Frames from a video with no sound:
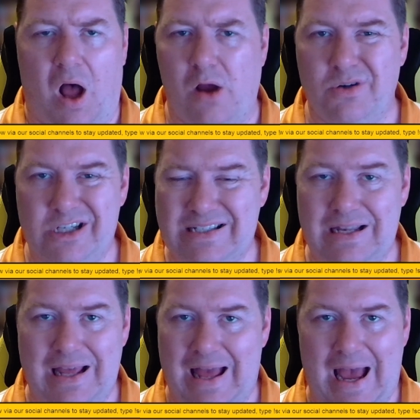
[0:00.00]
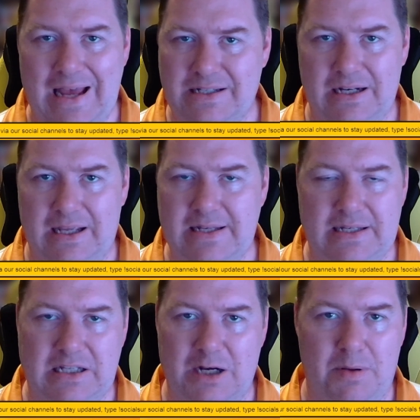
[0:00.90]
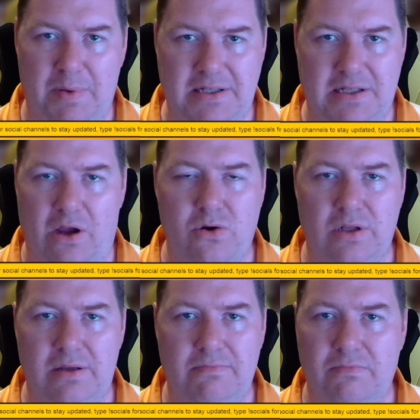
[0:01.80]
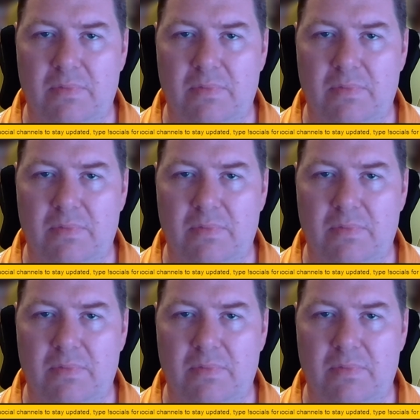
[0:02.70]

I would just hazard a guess it's going to be PC only